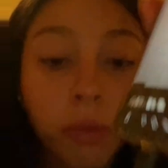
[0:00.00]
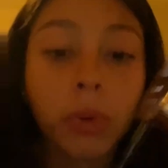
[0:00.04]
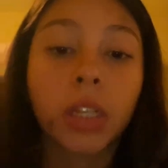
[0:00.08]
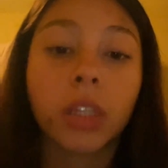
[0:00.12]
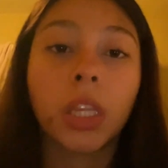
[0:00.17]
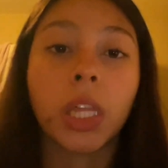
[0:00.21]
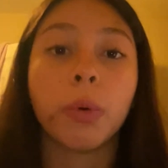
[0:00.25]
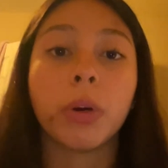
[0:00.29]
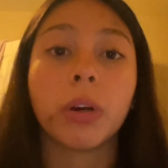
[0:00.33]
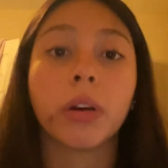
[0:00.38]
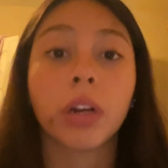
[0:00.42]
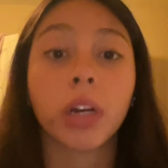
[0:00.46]
meaning
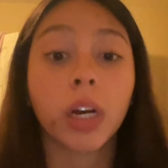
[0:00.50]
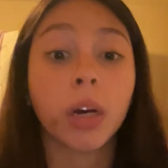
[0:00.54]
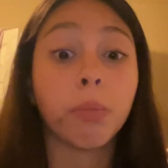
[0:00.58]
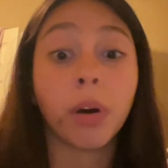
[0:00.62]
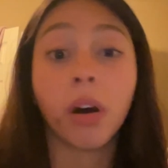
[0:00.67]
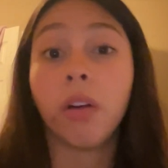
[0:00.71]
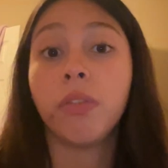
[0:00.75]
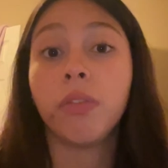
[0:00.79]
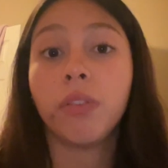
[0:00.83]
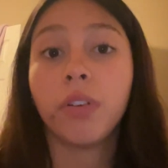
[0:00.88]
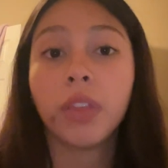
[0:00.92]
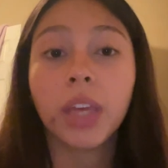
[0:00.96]
they were
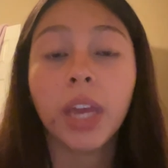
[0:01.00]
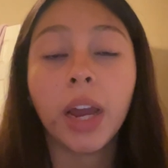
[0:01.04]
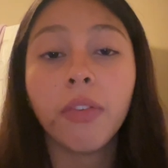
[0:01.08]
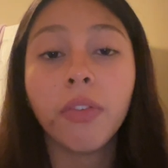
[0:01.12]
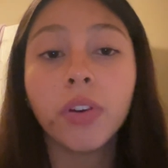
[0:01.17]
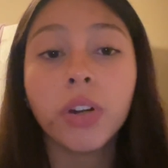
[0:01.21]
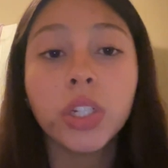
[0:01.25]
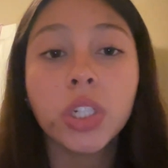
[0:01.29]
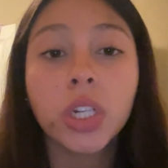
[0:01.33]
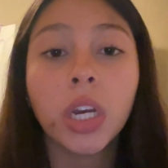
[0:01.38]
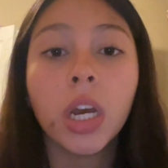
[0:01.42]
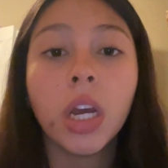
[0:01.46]
above the
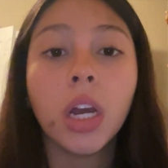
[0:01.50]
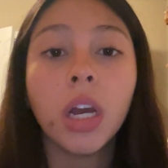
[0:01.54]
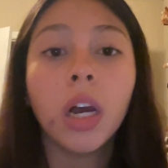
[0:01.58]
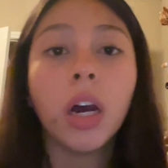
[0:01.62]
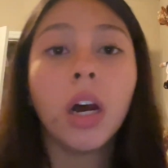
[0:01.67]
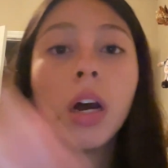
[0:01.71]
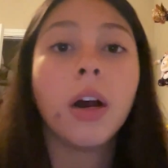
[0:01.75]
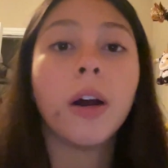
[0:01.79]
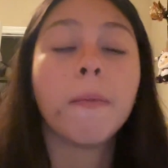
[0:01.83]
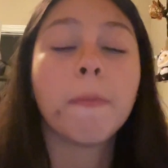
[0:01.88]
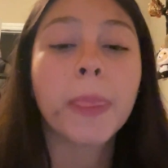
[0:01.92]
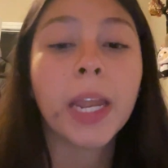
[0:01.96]
average.
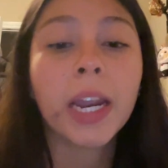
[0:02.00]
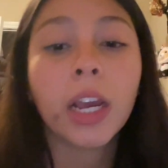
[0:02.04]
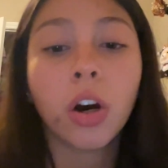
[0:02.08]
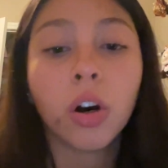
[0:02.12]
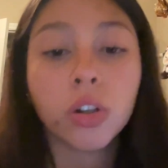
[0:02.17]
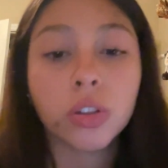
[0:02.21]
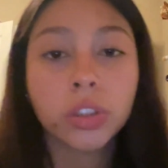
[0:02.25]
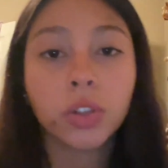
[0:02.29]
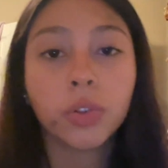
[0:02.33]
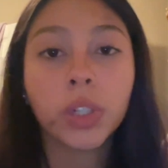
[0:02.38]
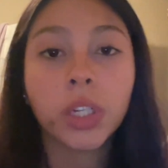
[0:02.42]
And I also